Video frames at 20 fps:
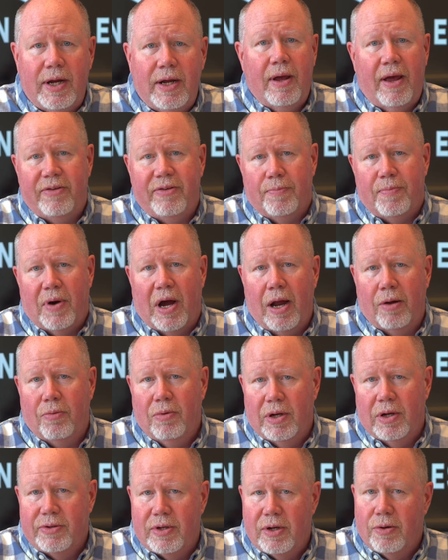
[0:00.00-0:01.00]
As a buying
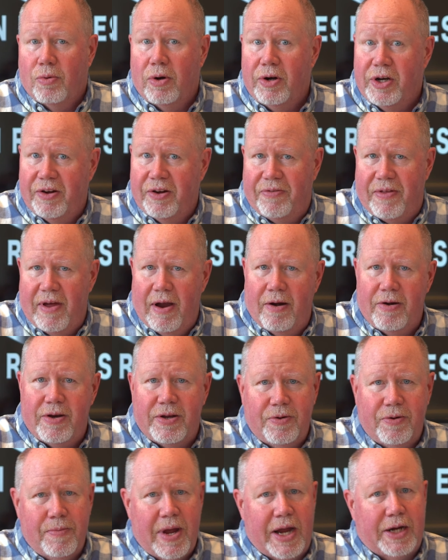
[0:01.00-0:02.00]
realtor, we're just there
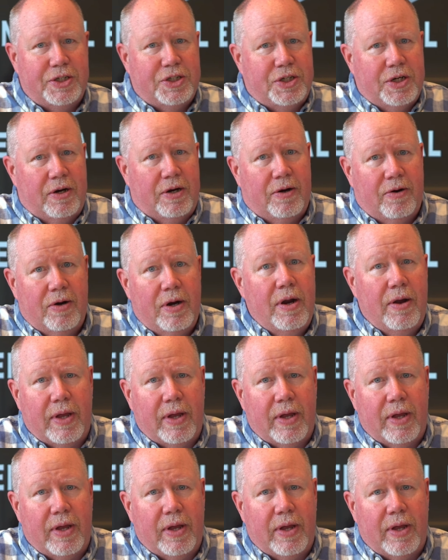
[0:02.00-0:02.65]
to make sure